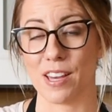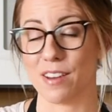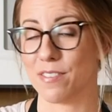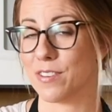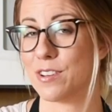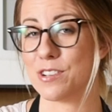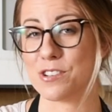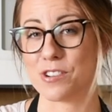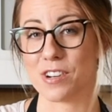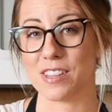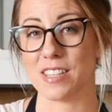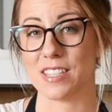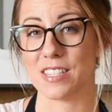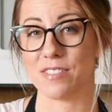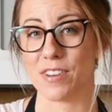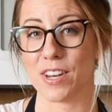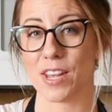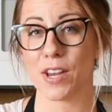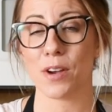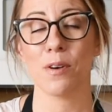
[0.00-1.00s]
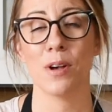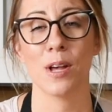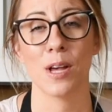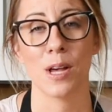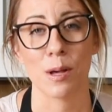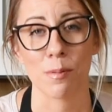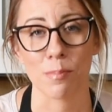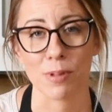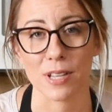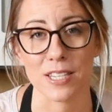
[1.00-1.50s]
If you enjoyed this video,
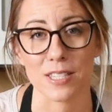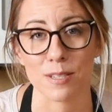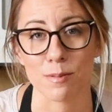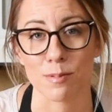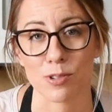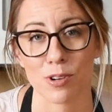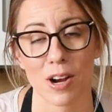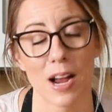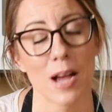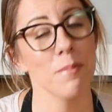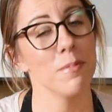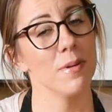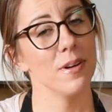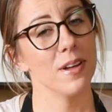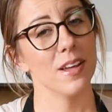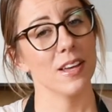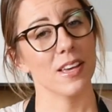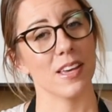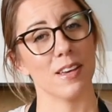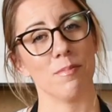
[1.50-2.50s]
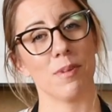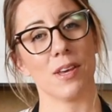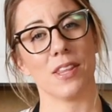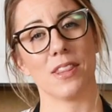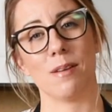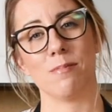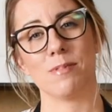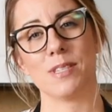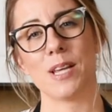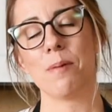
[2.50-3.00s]
please subscribe, give me a
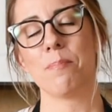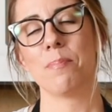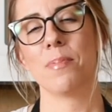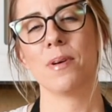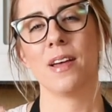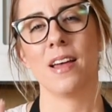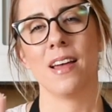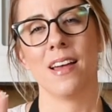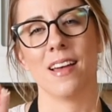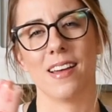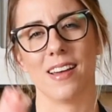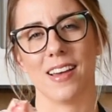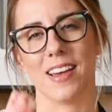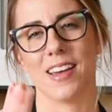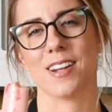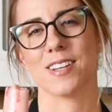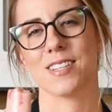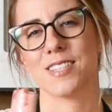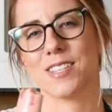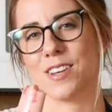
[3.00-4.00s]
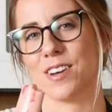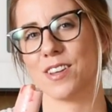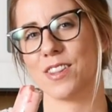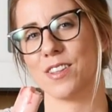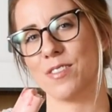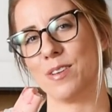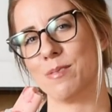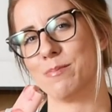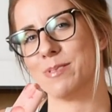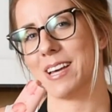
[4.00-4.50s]
thumbs up, and I'll see you on
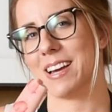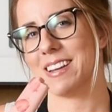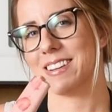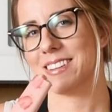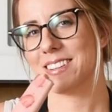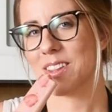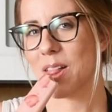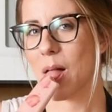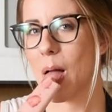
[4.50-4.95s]
the flip side.